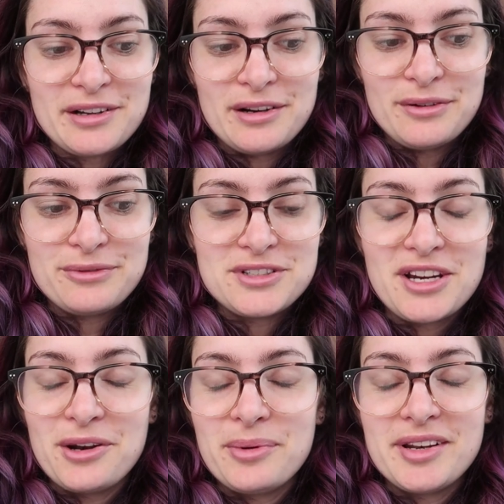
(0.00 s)
of
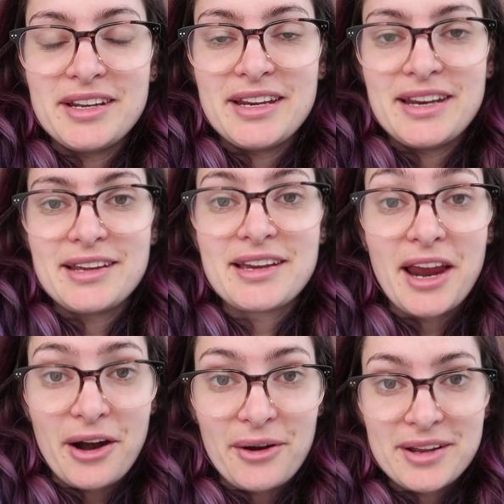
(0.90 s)
genuinely
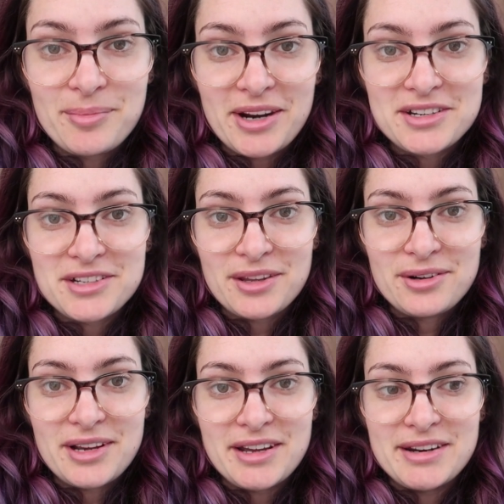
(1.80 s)
caring about each
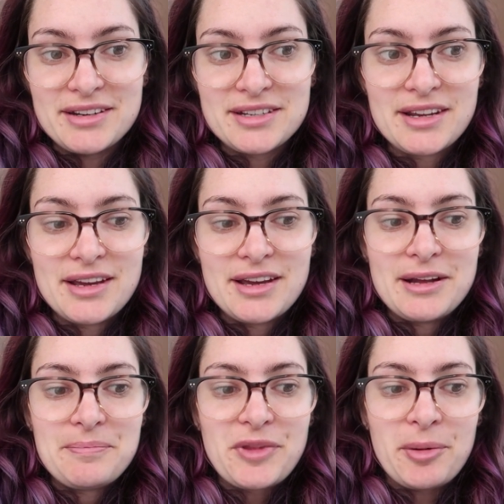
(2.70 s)
other and
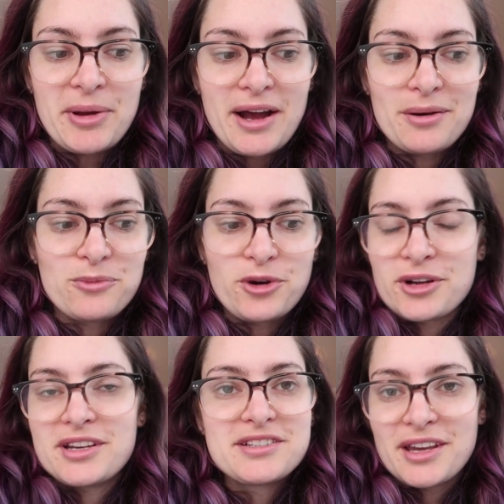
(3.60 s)
about
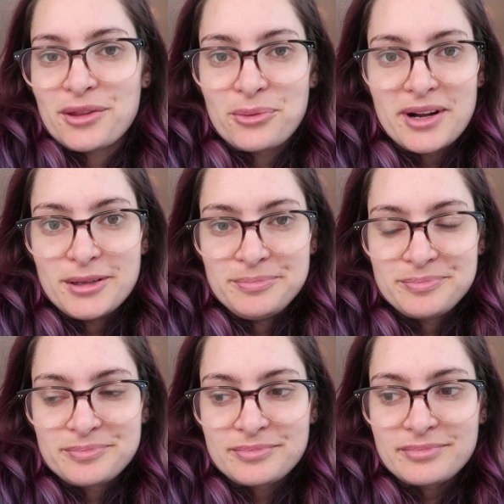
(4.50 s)
working together
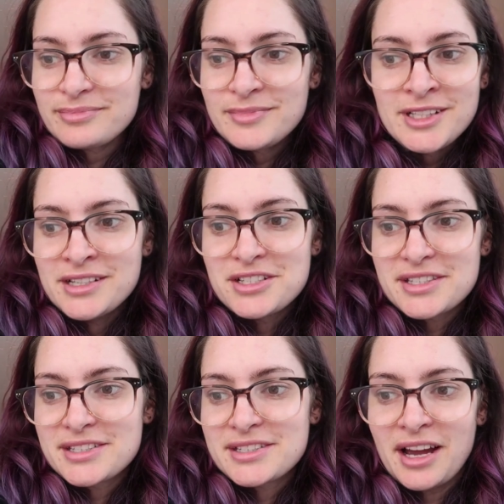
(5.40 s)
well, and
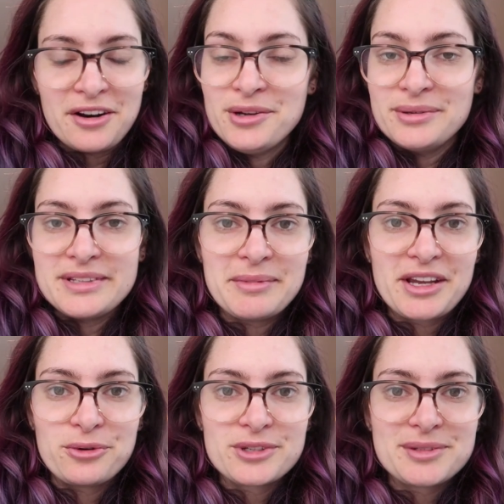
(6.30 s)
just, I don't know, it seemed
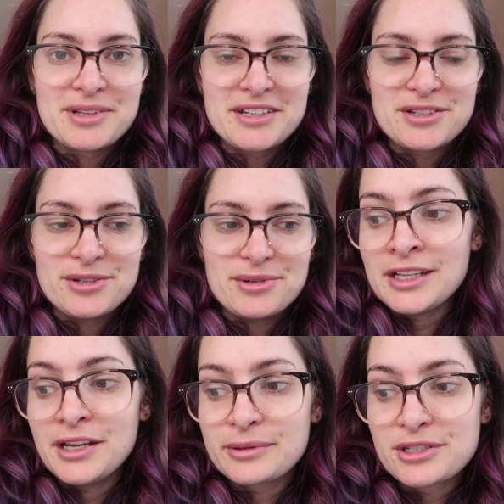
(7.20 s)
like an awesome thing to do.
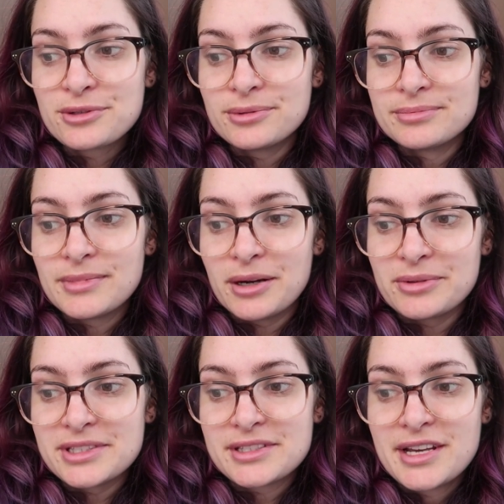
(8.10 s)
Yeah, it was cool. I
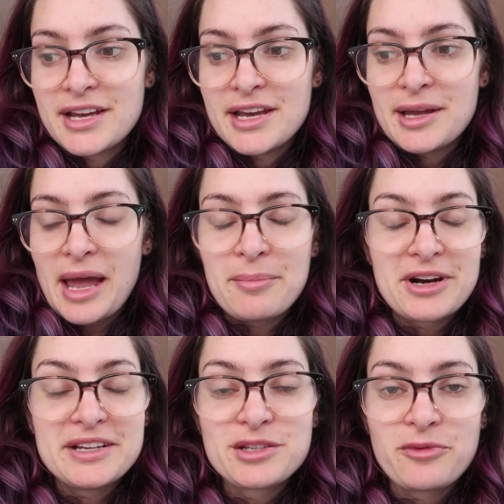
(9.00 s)
was
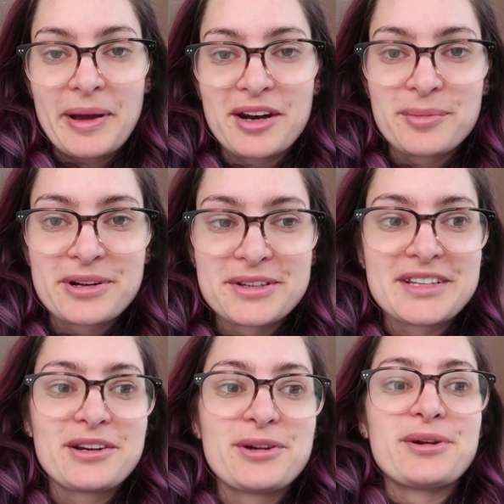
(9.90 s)
apprehensive about it
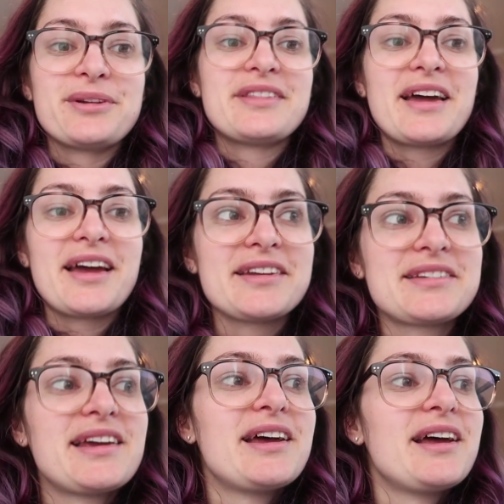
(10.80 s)
because I'd heard that